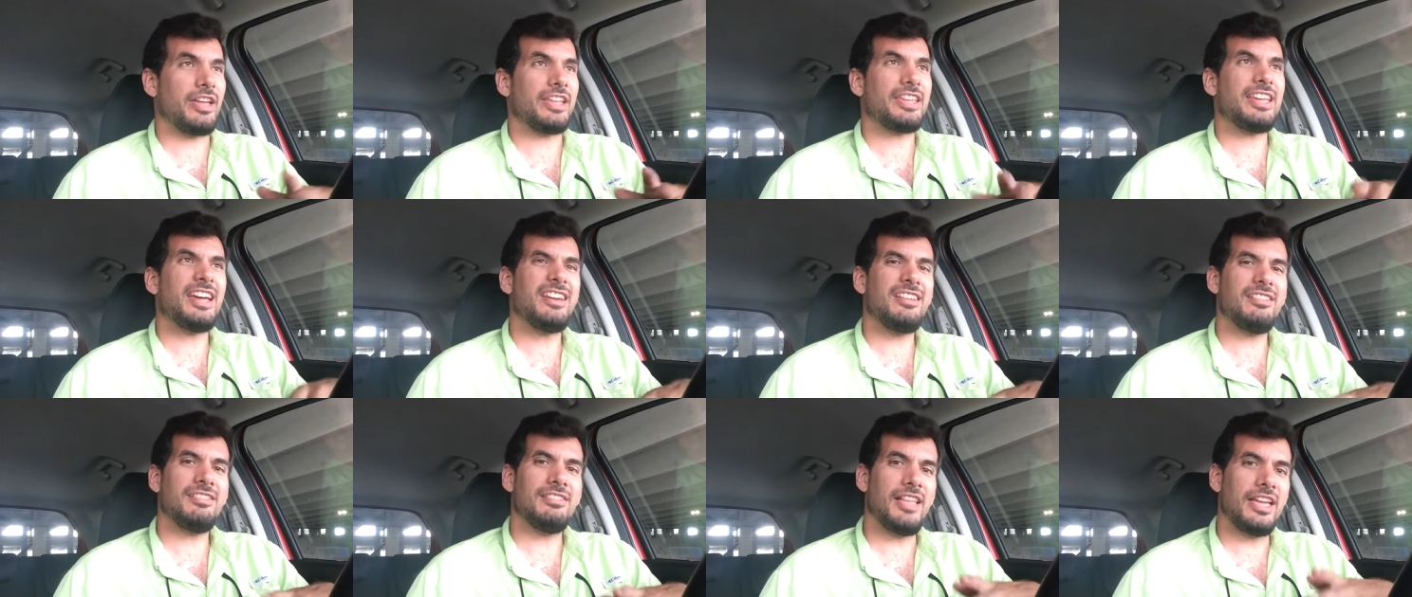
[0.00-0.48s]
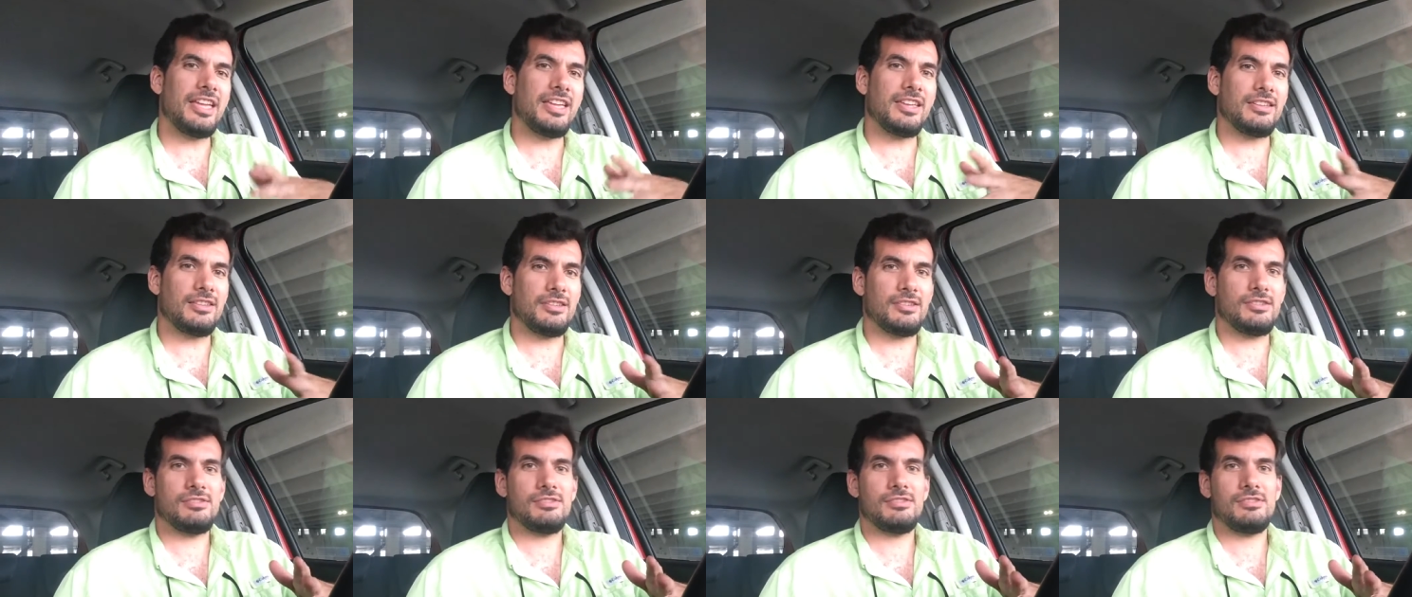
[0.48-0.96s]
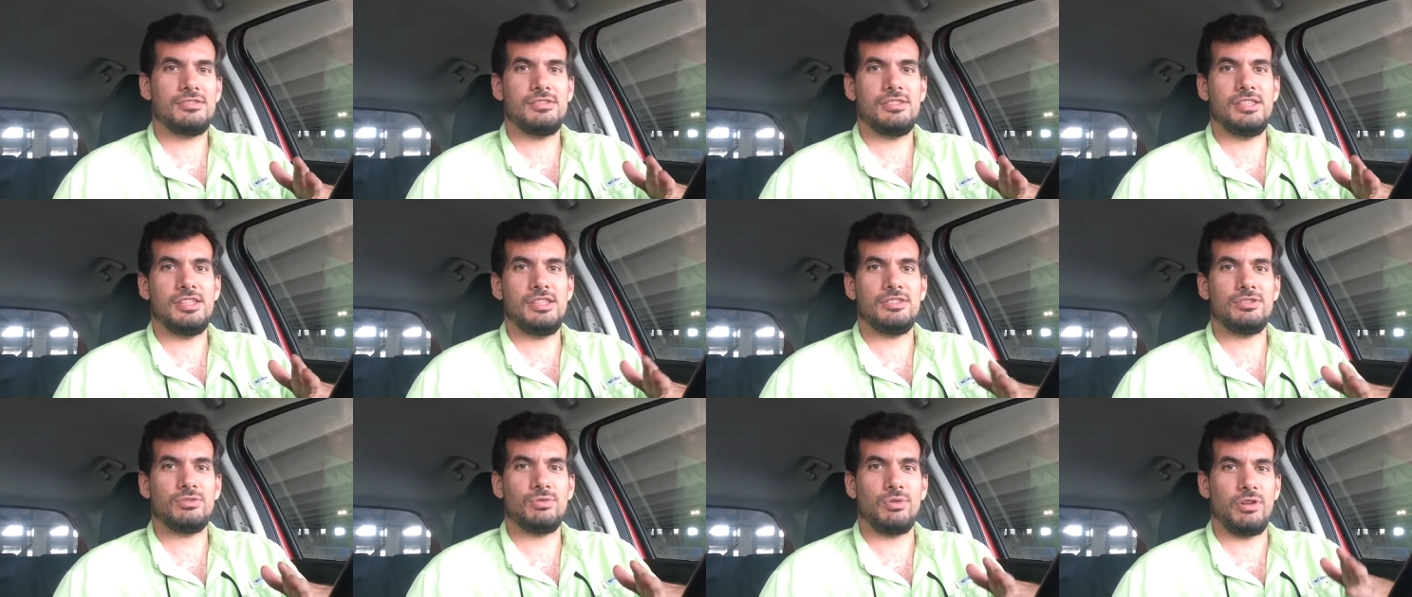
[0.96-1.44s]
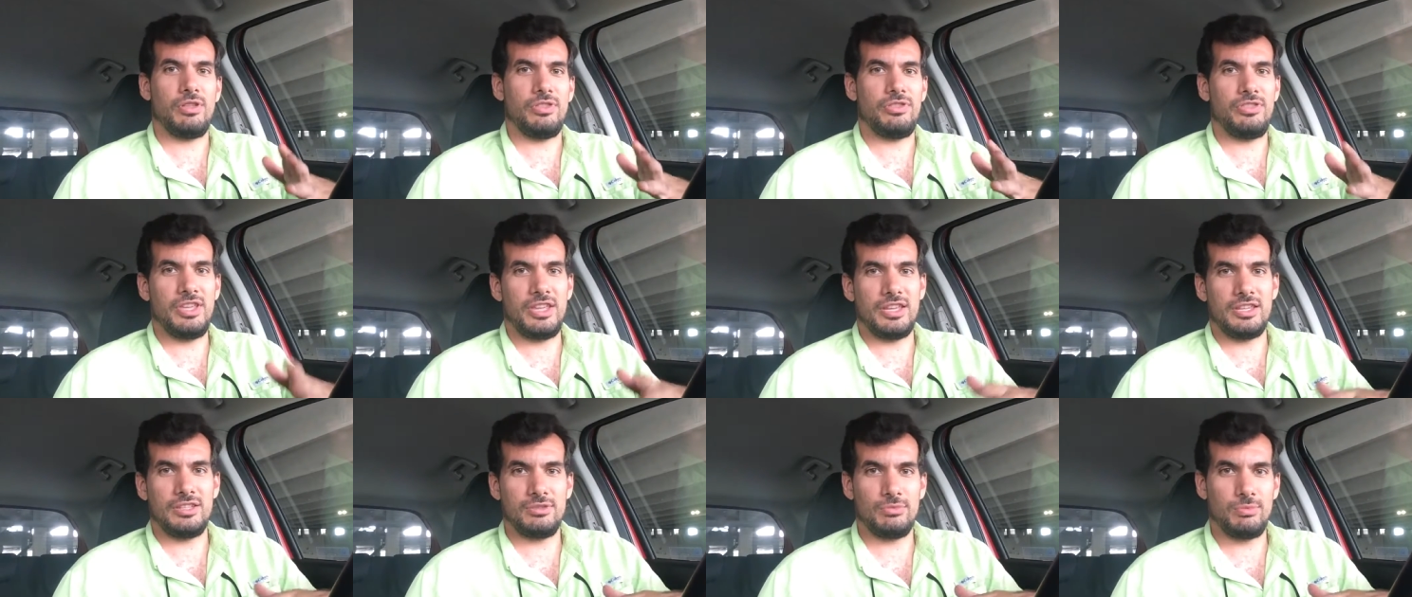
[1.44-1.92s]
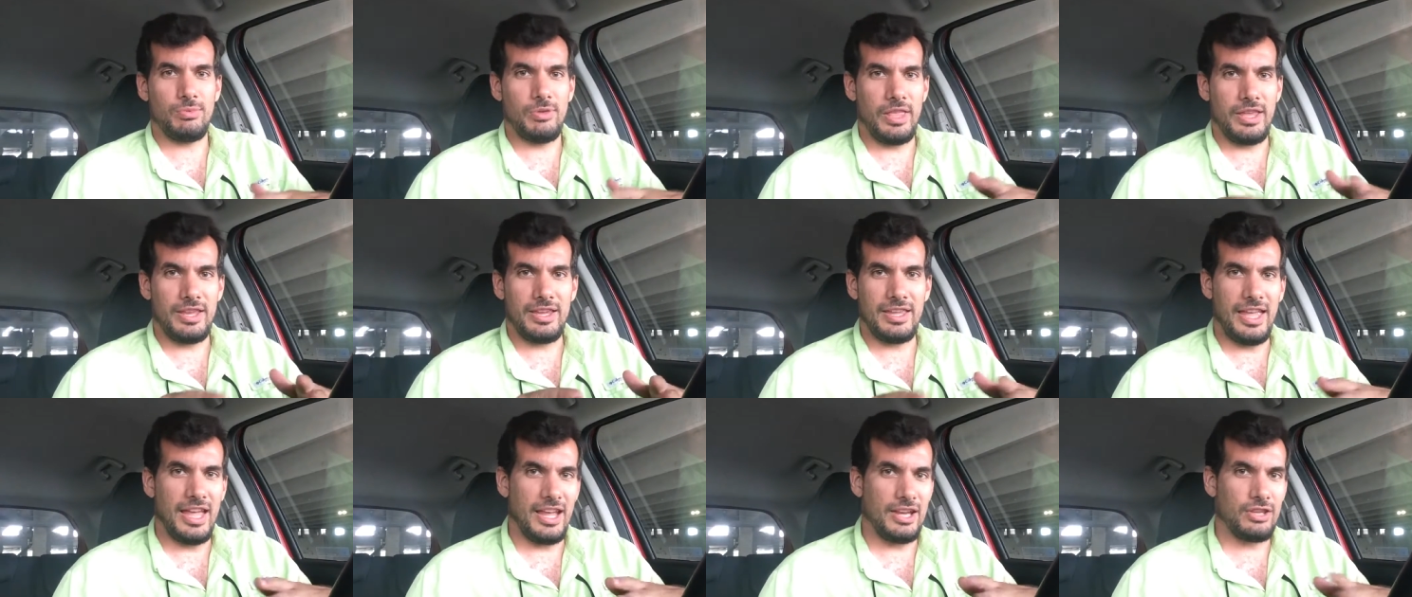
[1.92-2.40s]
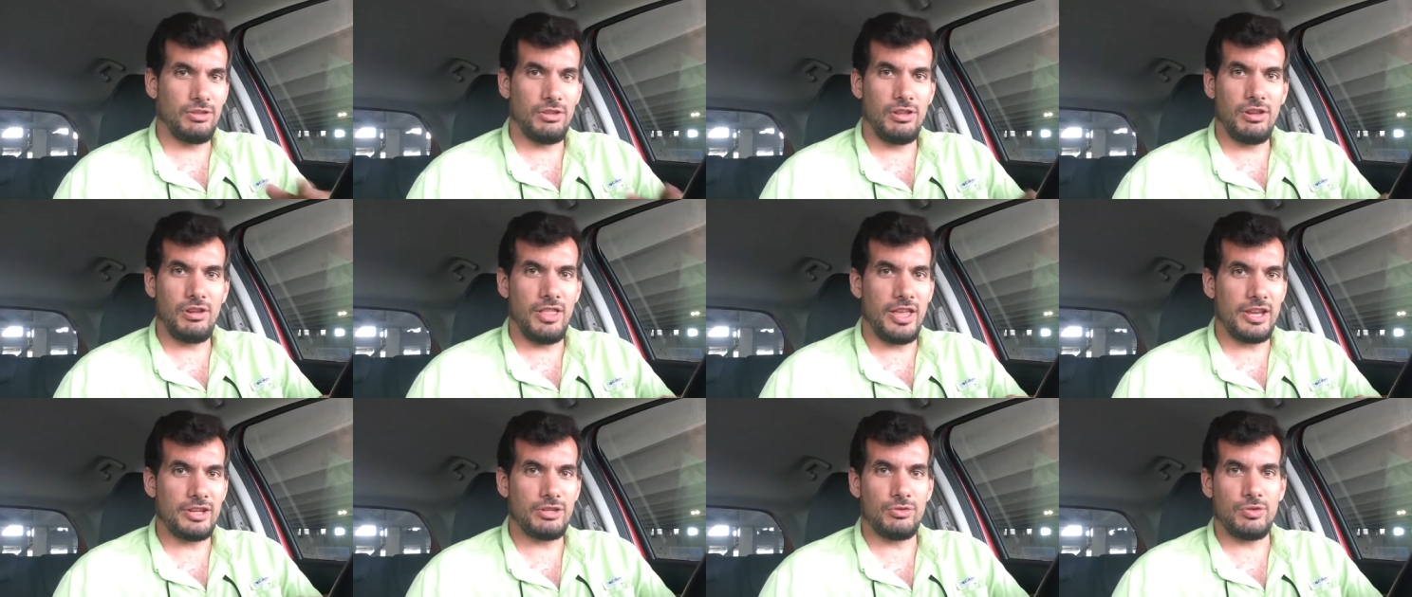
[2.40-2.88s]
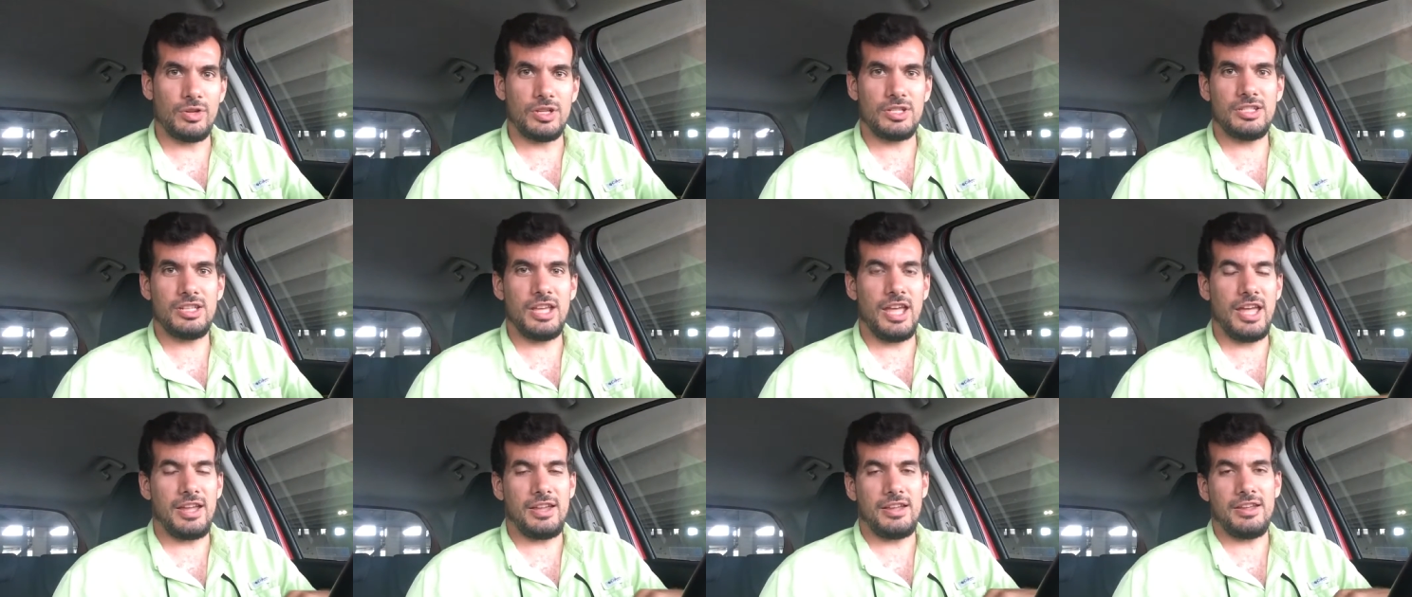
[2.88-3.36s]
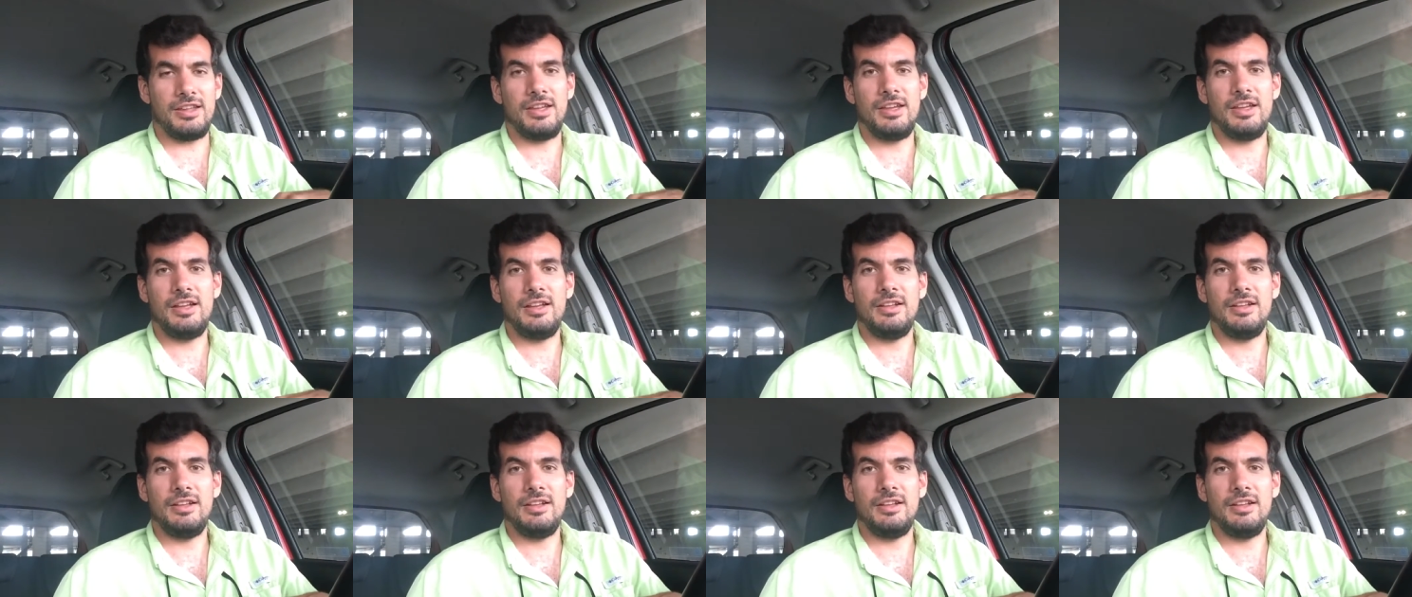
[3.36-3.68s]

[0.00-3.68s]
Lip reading: I kind of like these sort of things, but like little extra tech